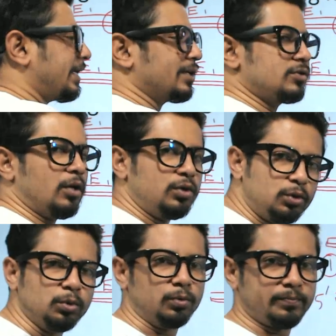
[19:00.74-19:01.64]
and exon
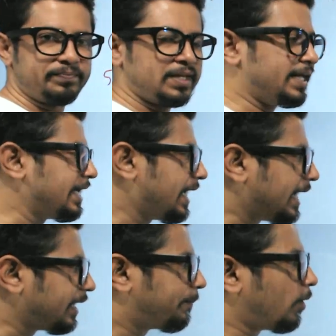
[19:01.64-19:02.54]
2.
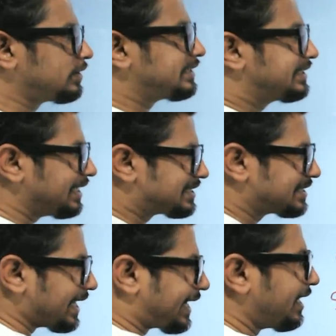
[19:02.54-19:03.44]
And upon this
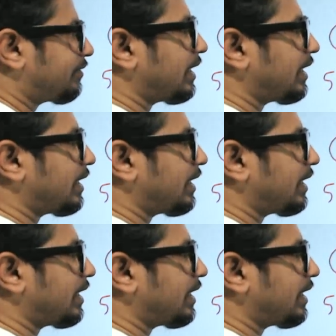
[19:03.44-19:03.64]
second